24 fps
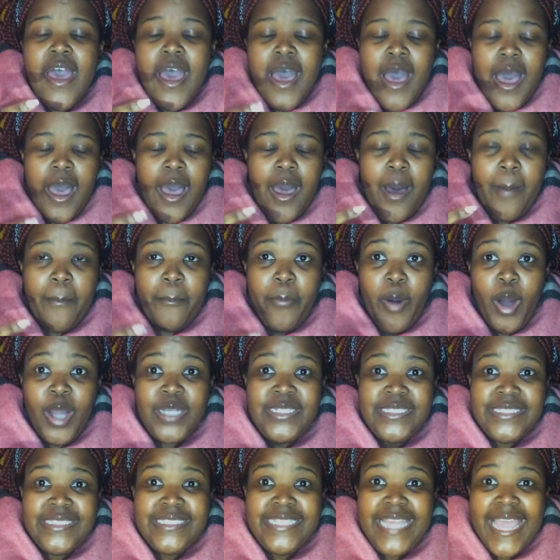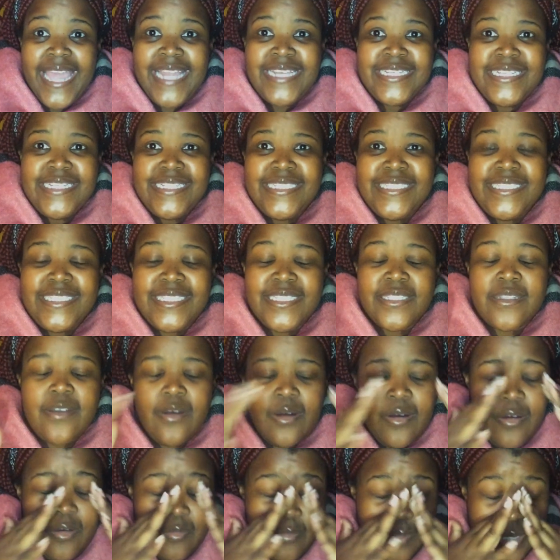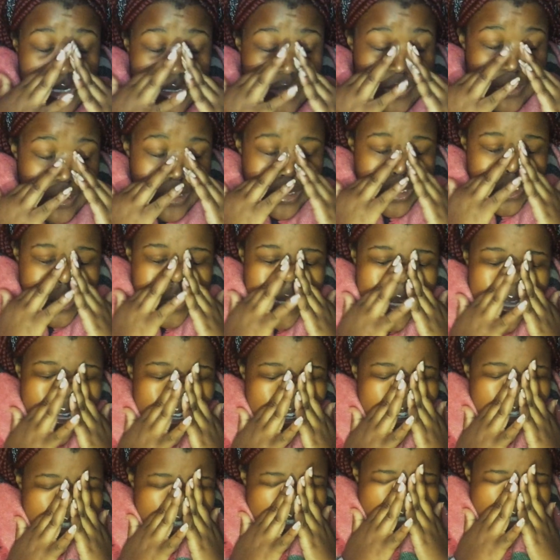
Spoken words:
her body, and she's just, oh my gosh, like,